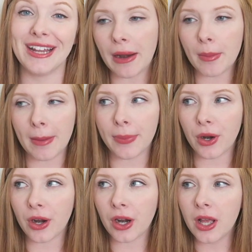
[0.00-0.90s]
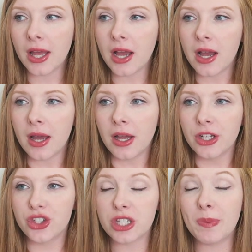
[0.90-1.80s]
I remember
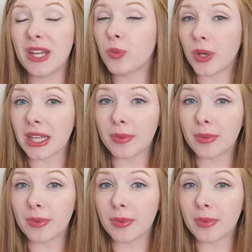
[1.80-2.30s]
just being really,